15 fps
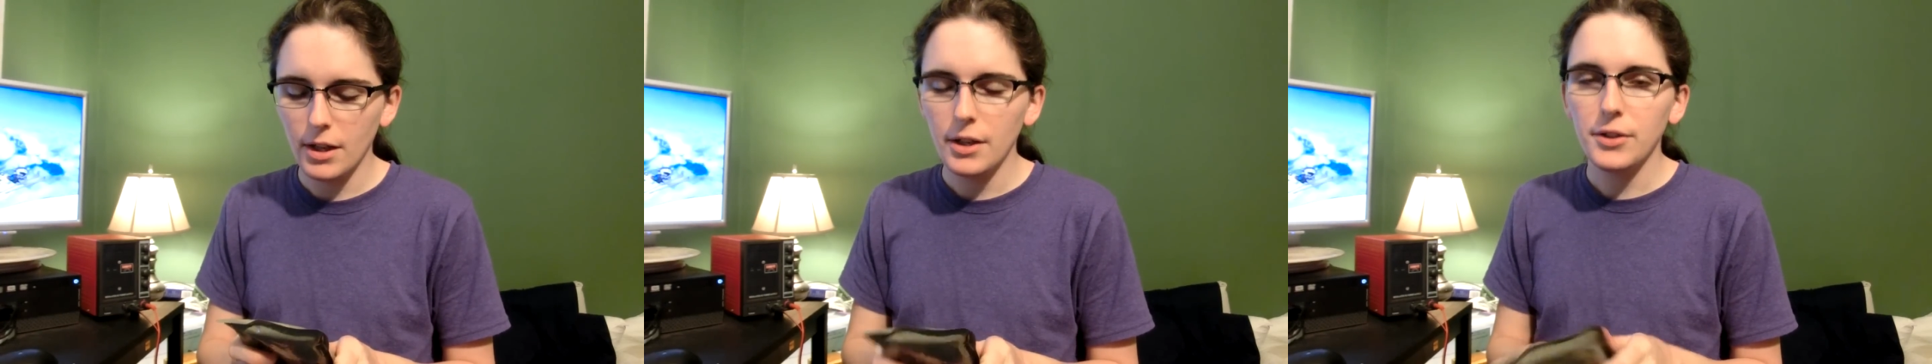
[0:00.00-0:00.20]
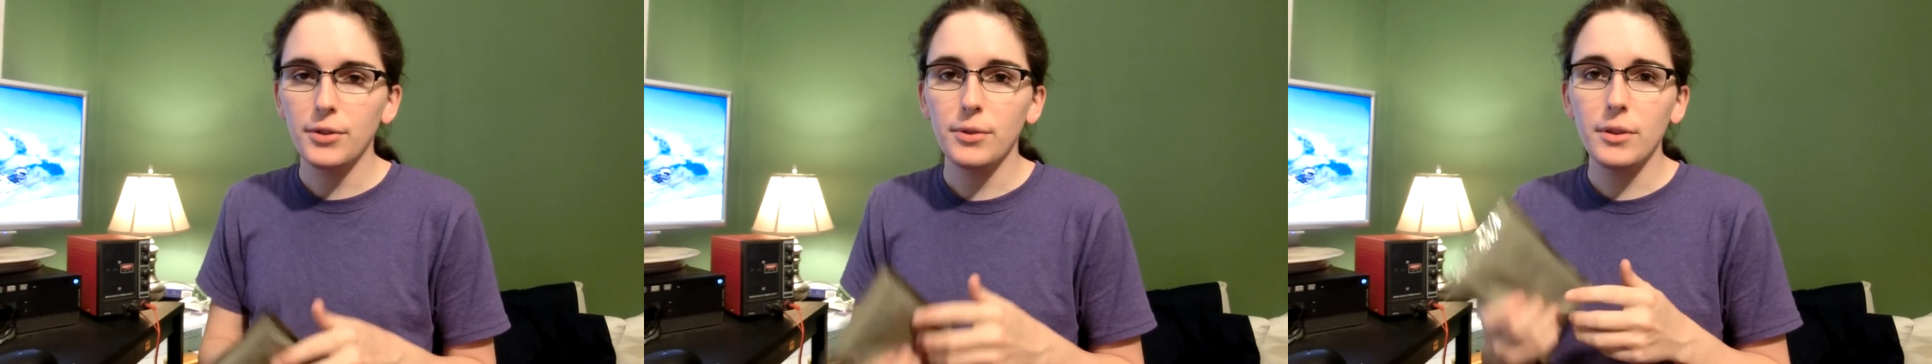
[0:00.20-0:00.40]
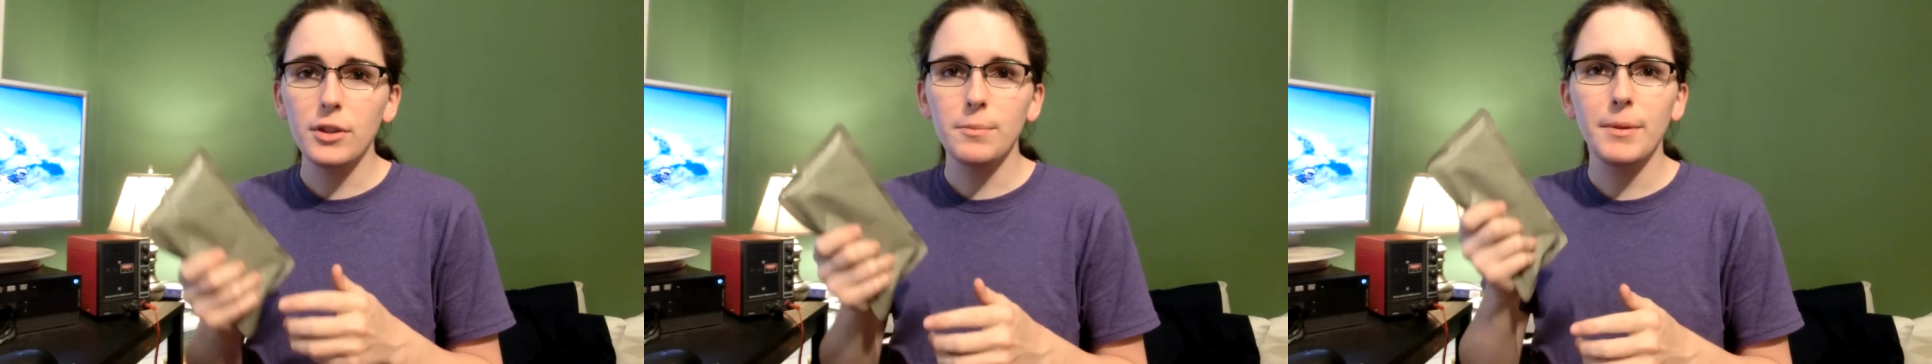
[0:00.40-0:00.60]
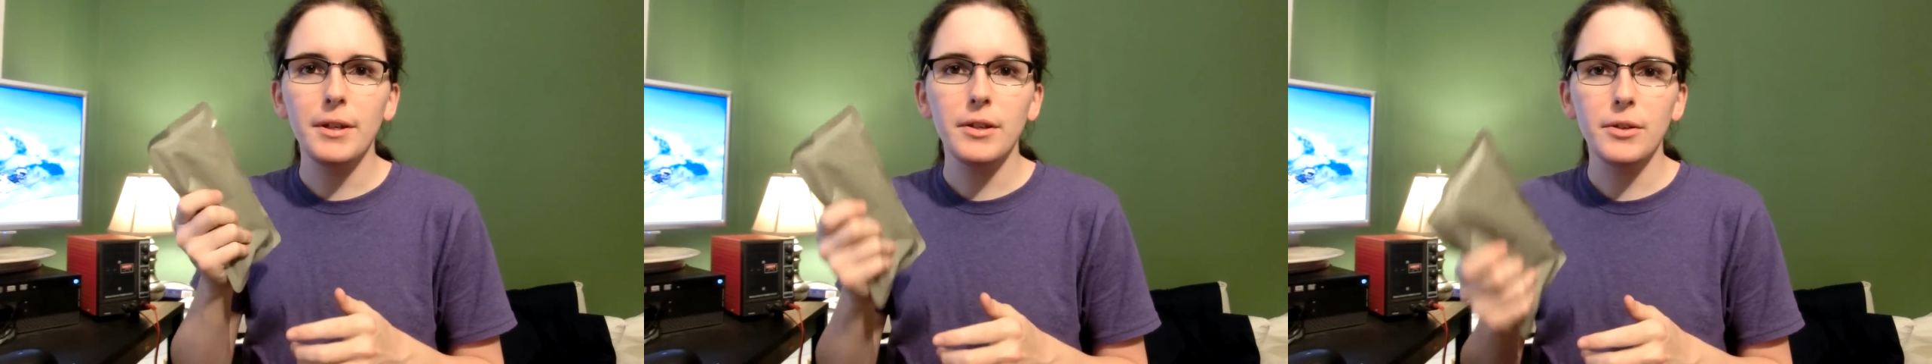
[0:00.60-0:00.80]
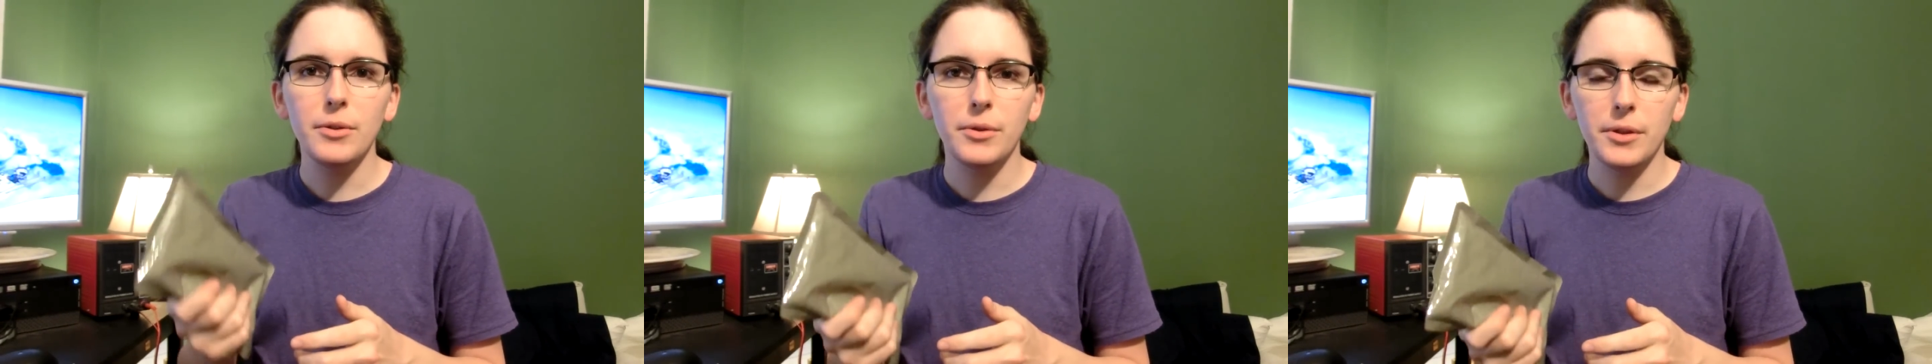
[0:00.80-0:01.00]
So this
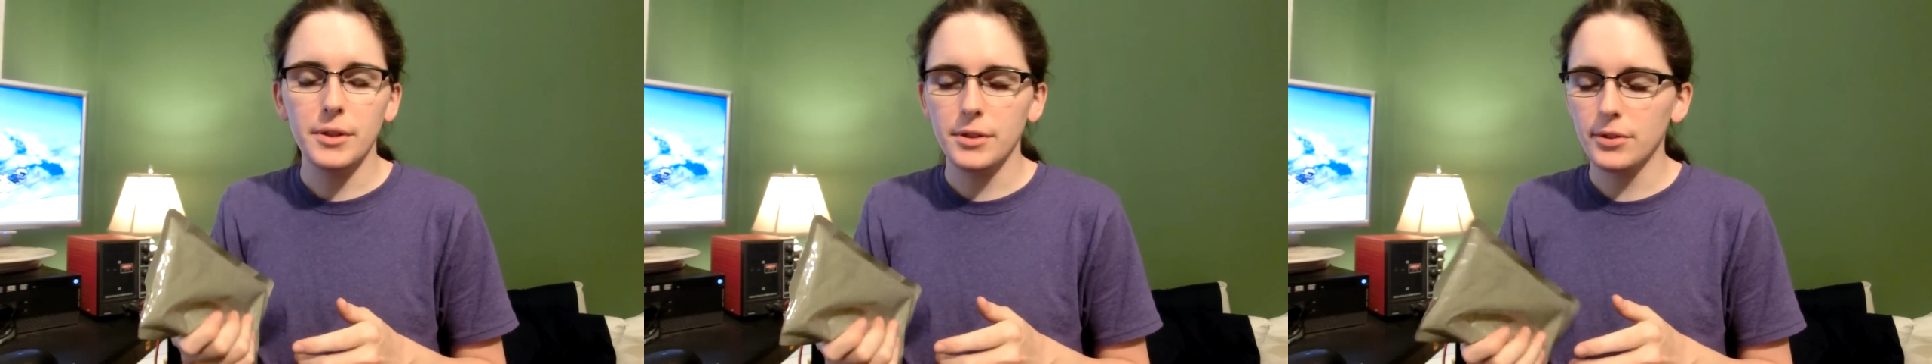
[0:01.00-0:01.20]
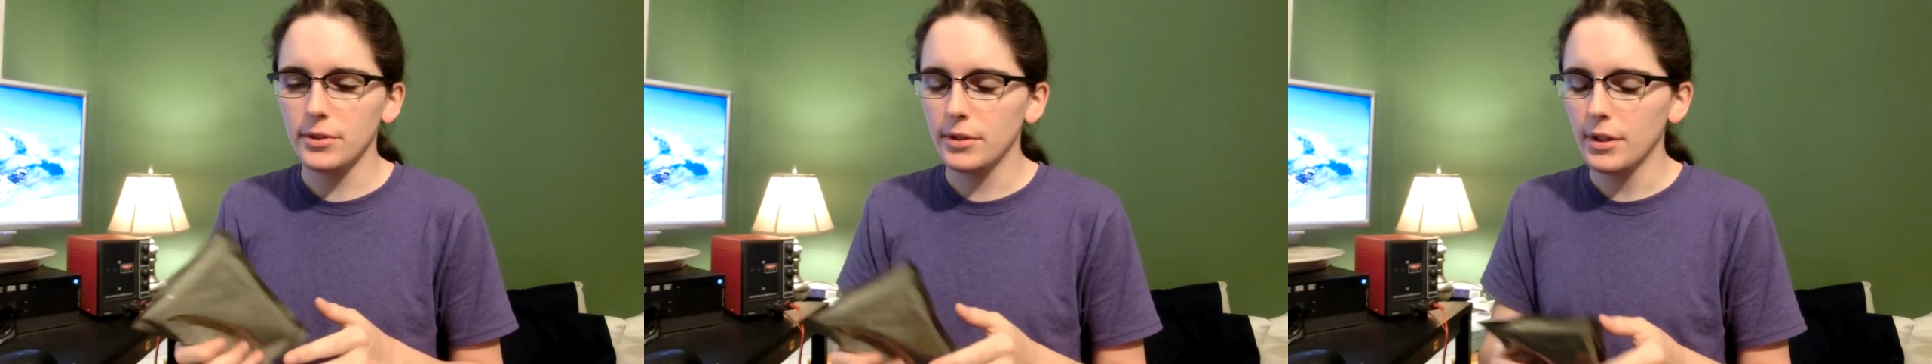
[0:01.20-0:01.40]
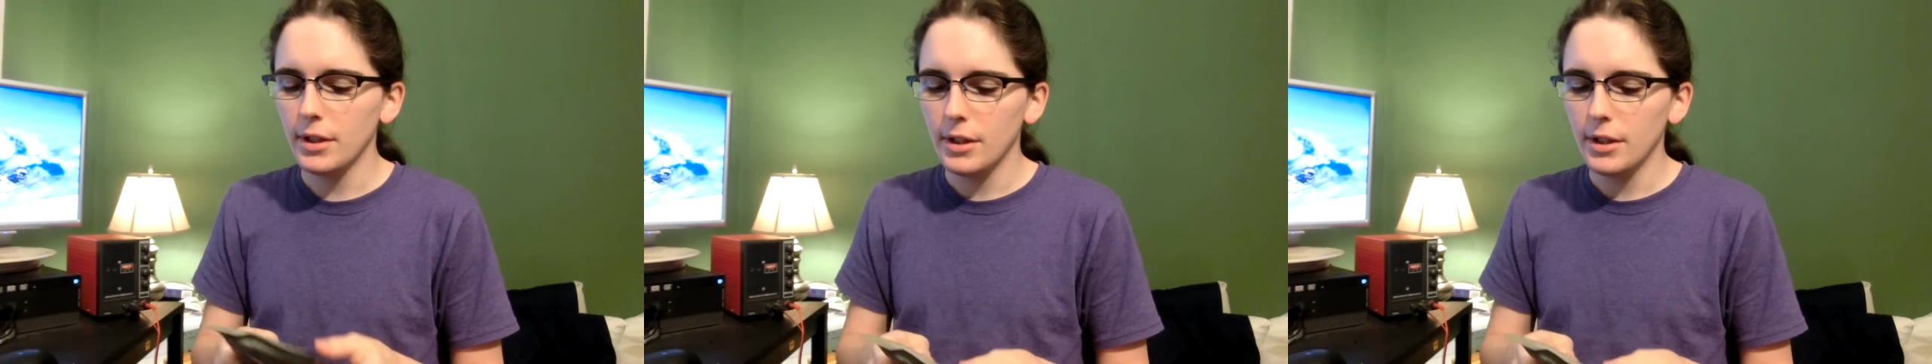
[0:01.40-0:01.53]
main course